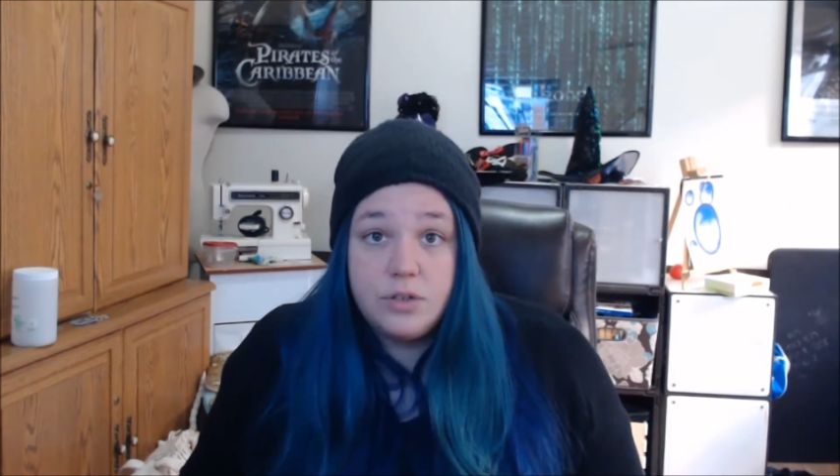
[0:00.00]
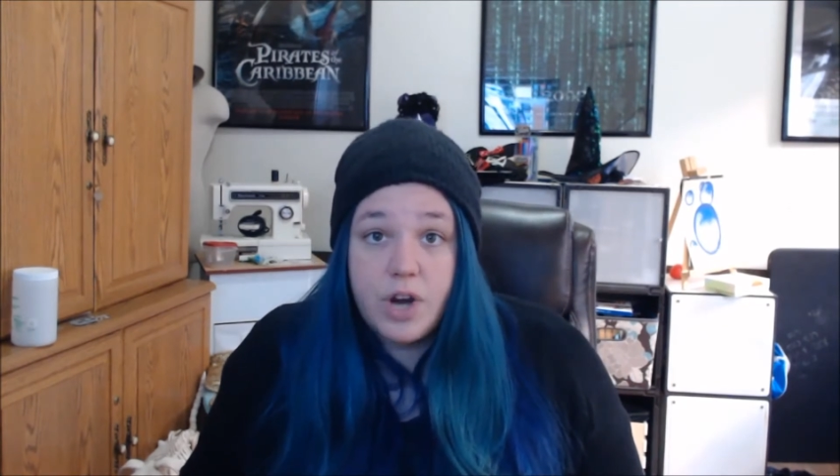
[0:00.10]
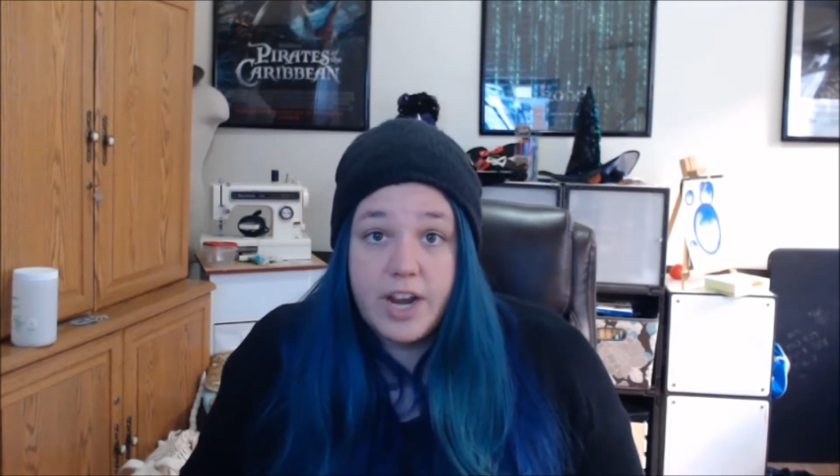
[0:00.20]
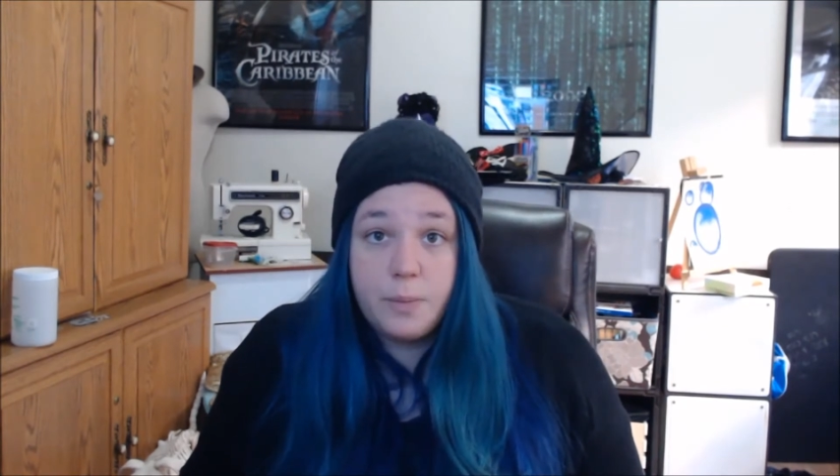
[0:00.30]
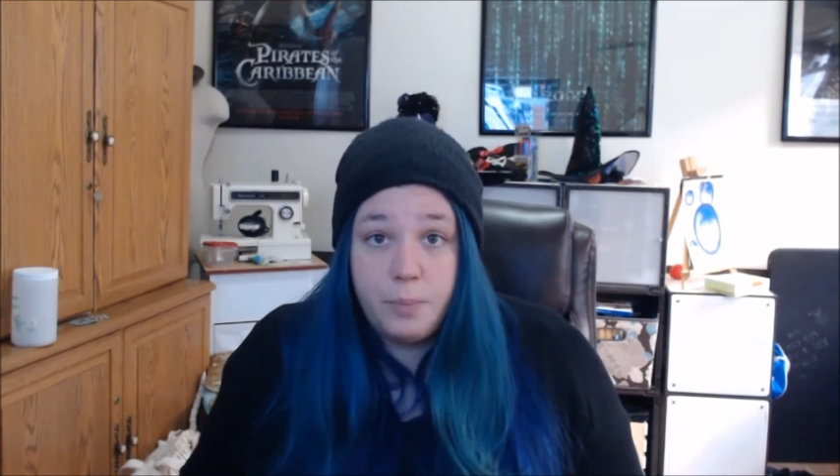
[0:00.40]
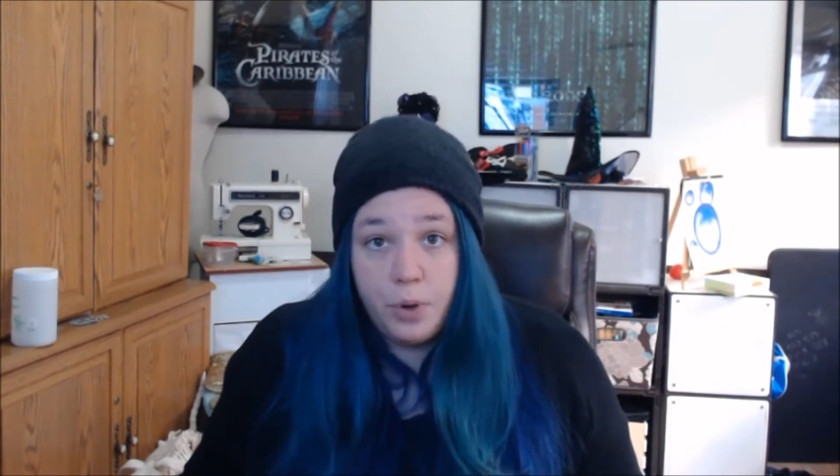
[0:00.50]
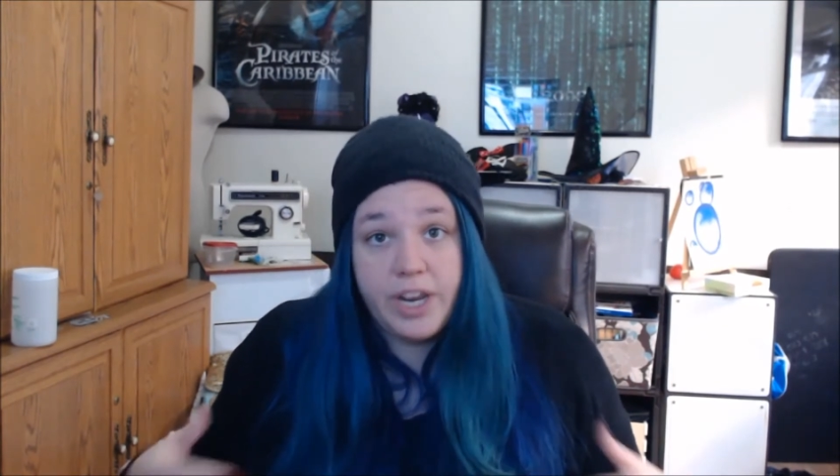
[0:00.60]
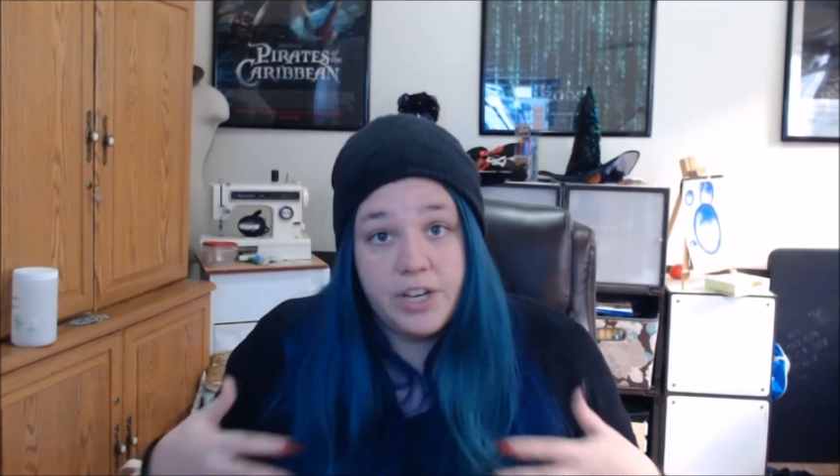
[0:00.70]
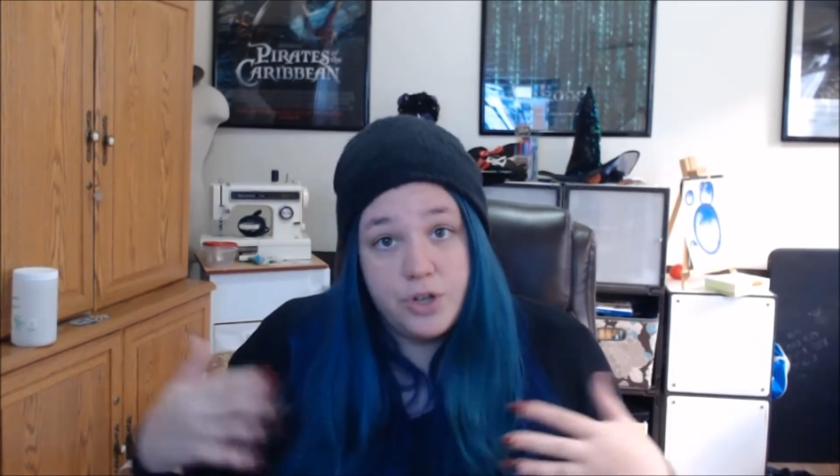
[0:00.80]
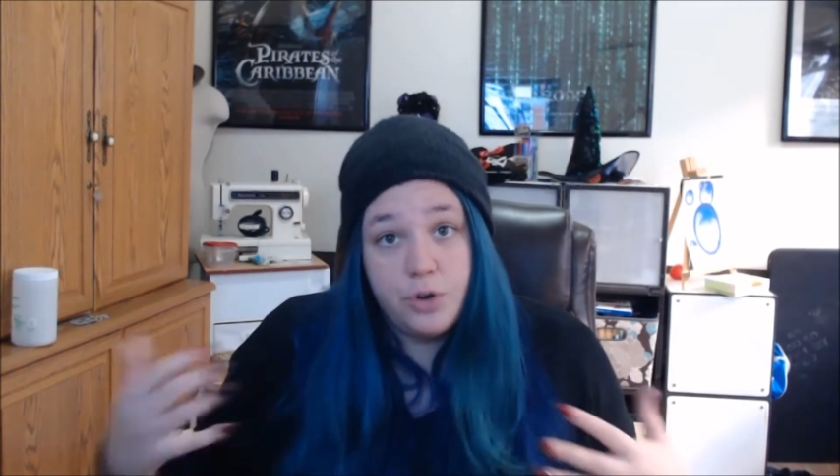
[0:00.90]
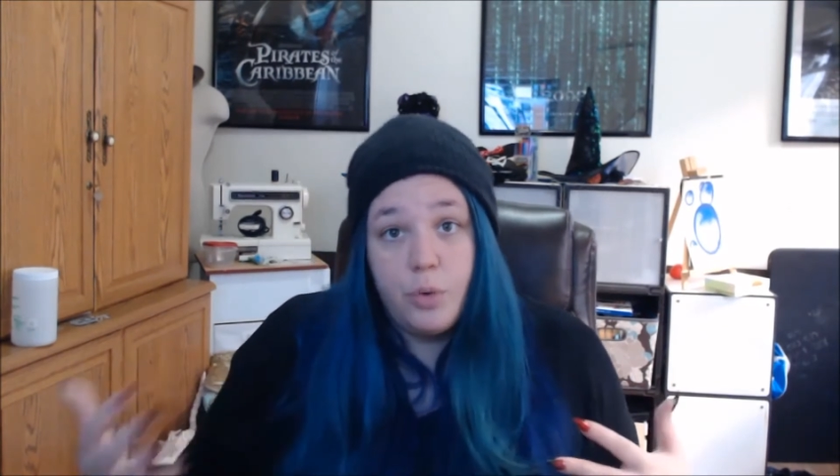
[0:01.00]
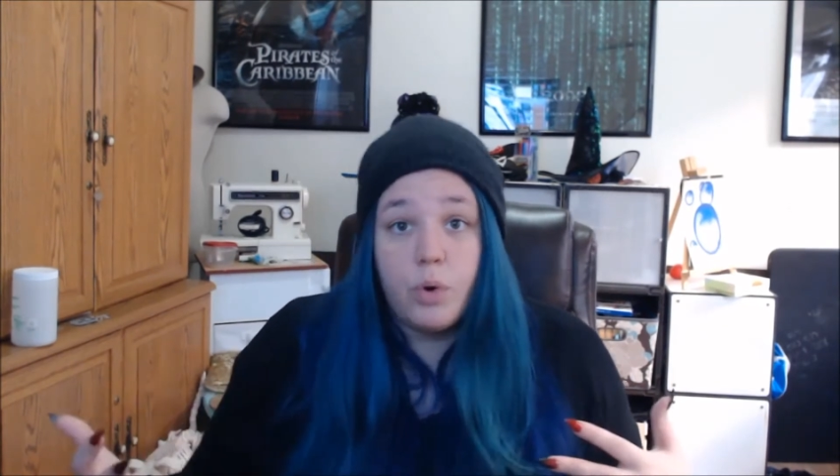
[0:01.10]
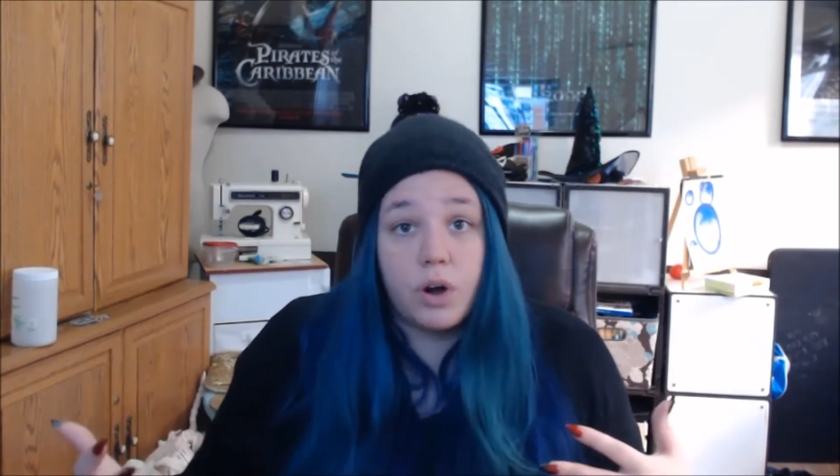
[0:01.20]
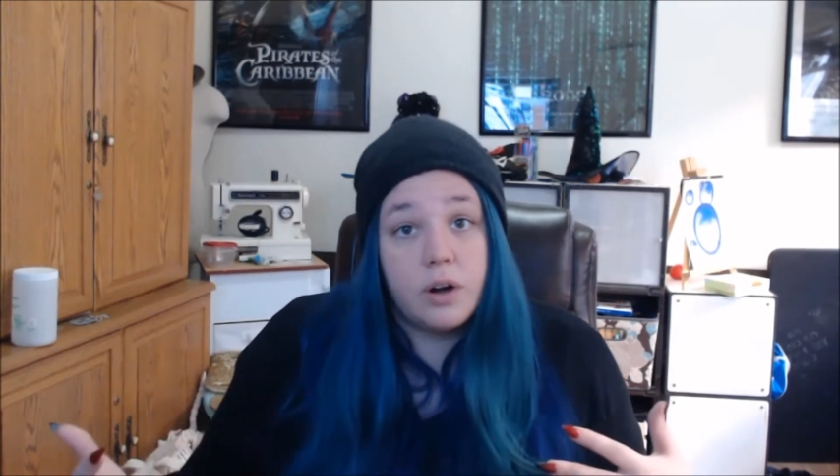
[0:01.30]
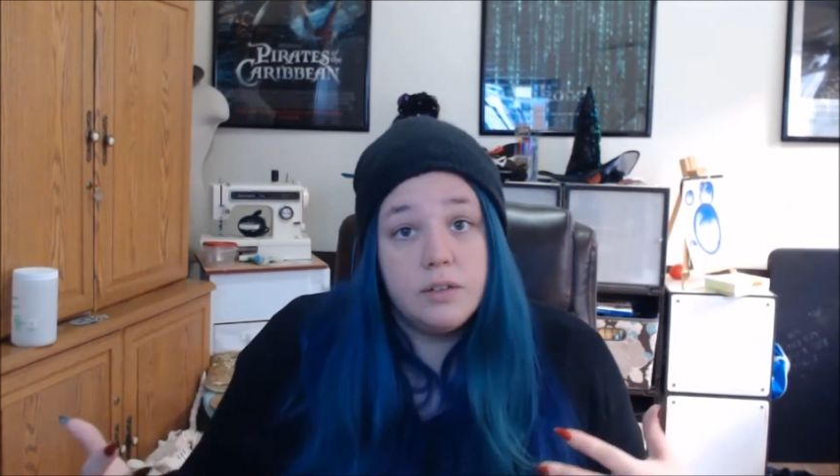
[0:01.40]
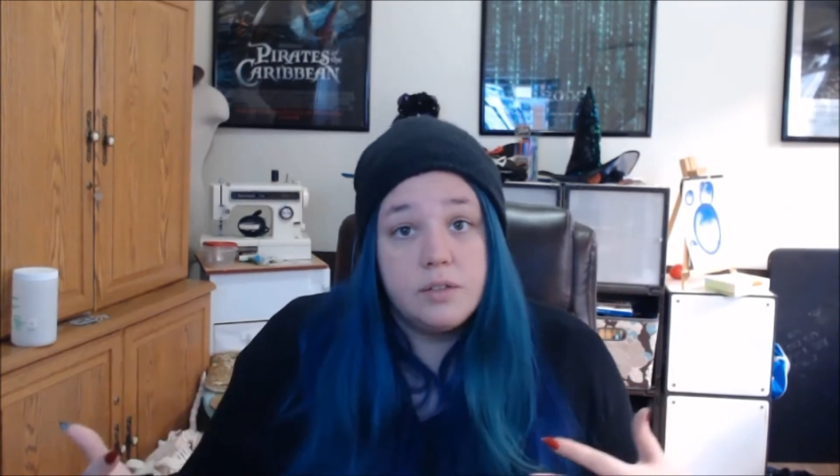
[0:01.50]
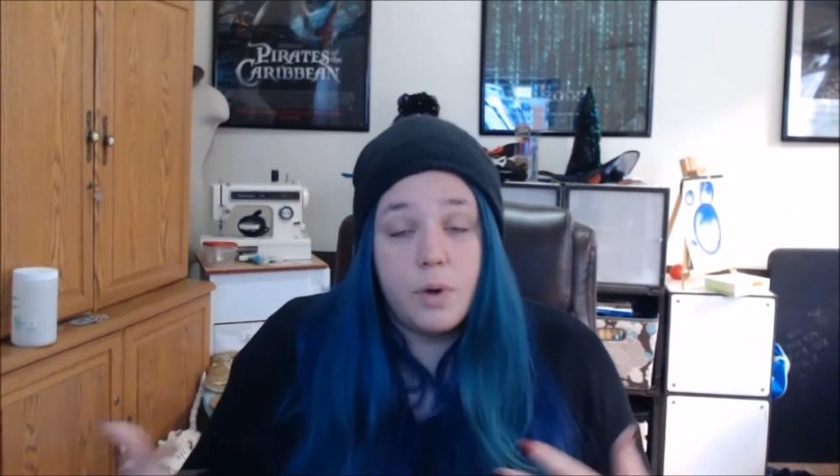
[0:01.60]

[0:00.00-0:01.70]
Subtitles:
trying to put into words